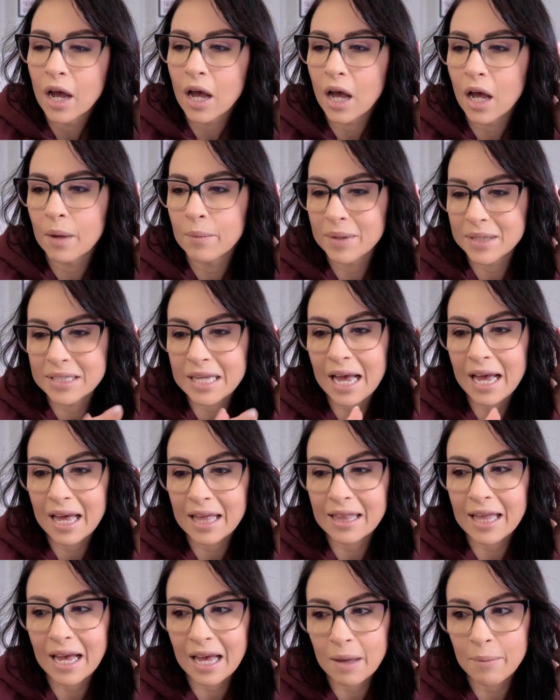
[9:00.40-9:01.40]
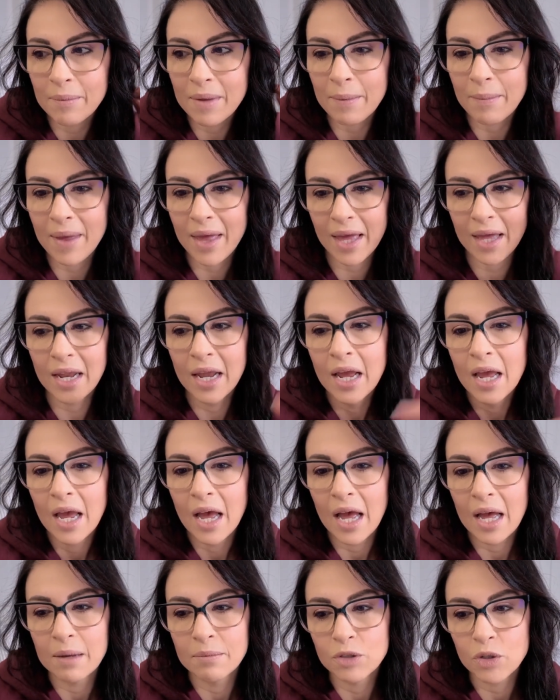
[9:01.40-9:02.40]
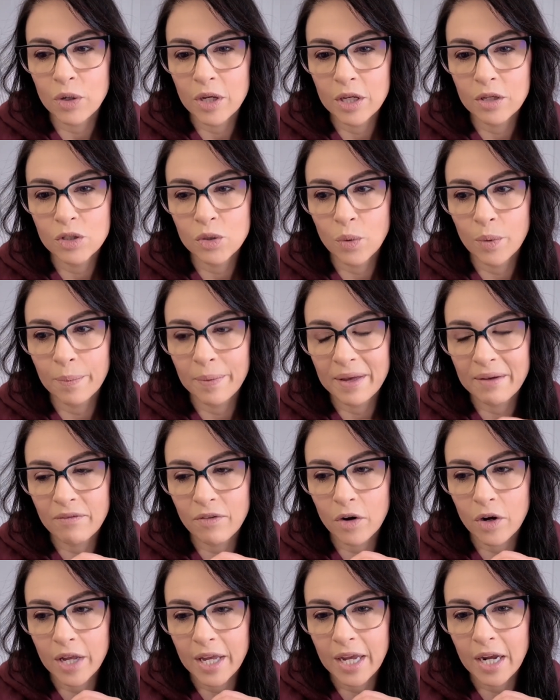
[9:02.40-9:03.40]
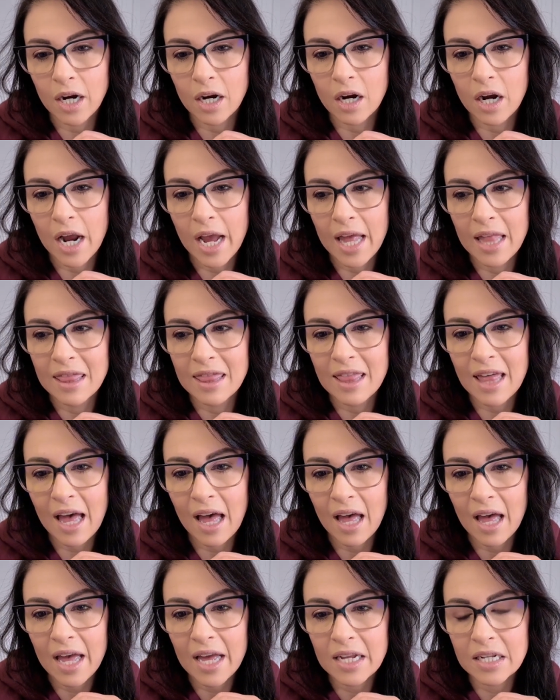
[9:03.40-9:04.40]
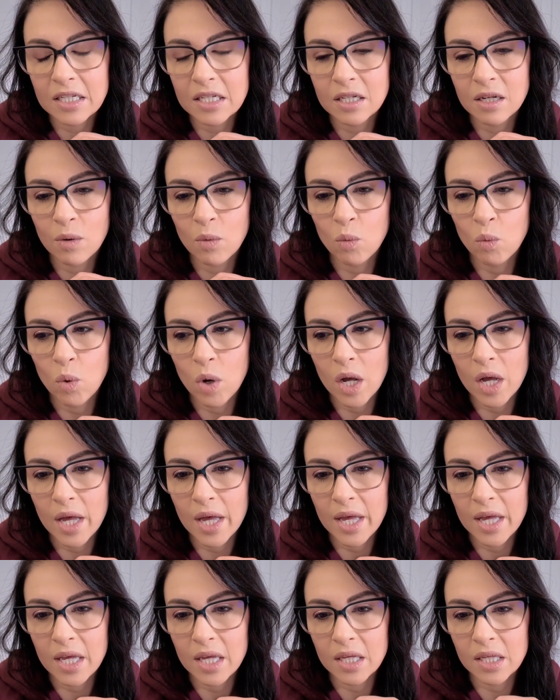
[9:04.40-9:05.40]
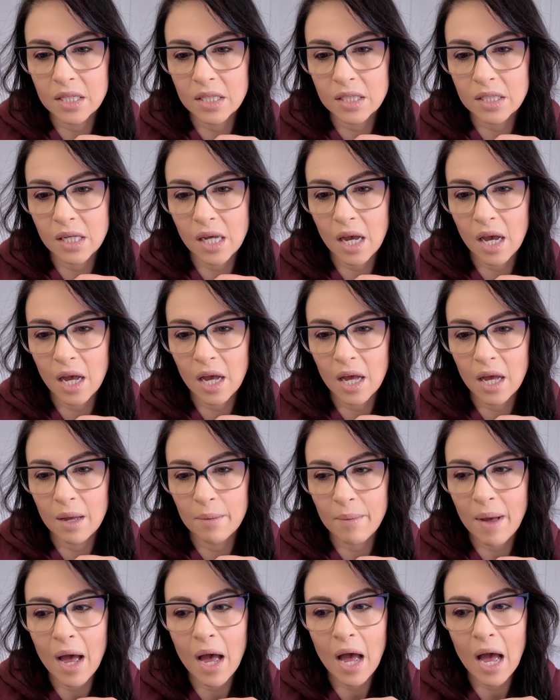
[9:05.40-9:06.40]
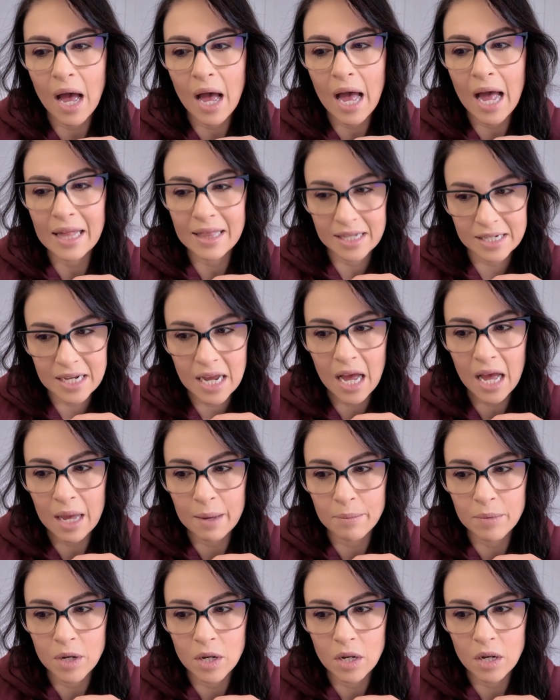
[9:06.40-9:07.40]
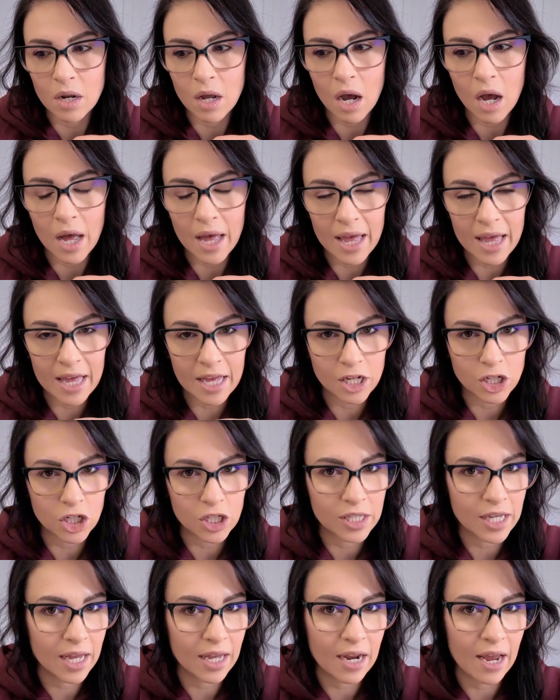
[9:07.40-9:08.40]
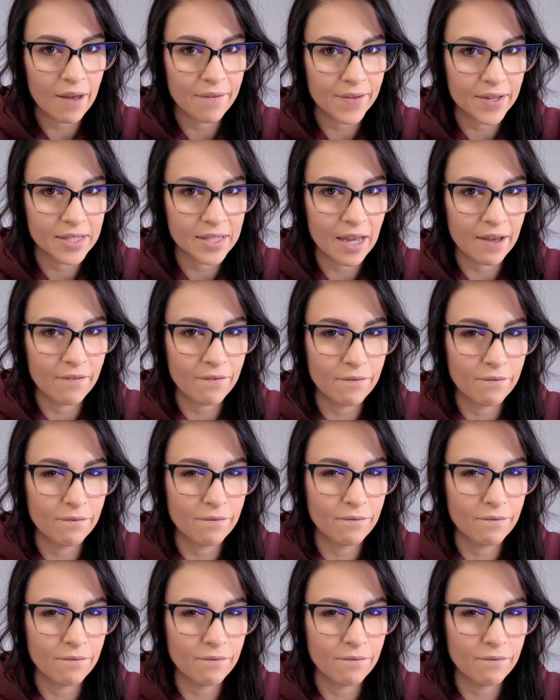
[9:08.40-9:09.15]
because I had that commitment. So I used the Whoop band for a year, and that was at the time not HSA and FSA